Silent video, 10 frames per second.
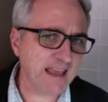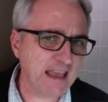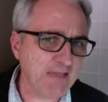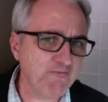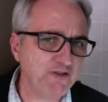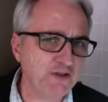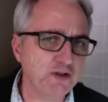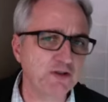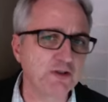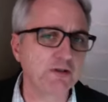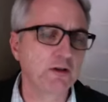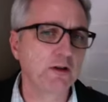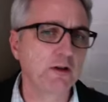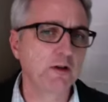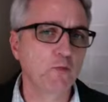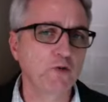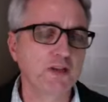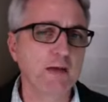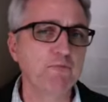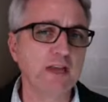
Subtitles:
emphasis which comes